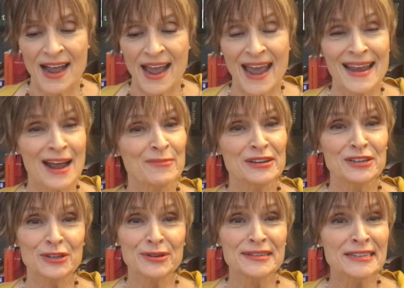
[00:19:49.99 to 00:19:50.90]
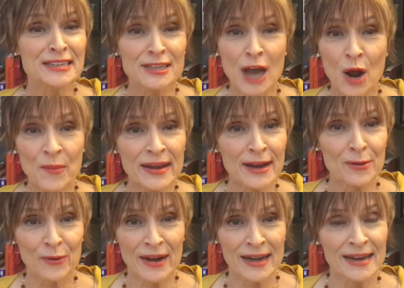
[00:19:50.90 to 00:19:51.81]
And I've been doing so many
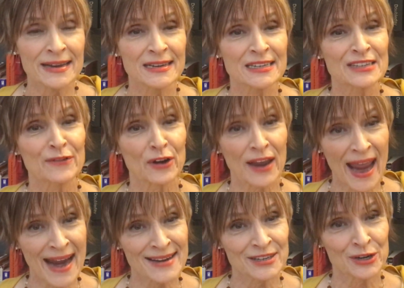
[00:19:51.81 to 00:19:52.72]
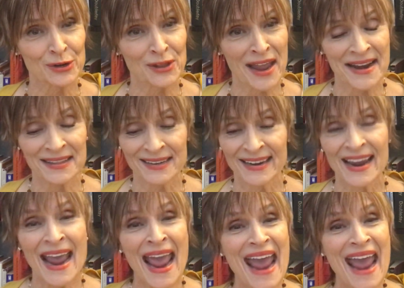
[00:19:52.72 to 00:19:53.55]
readings for Cancer lately.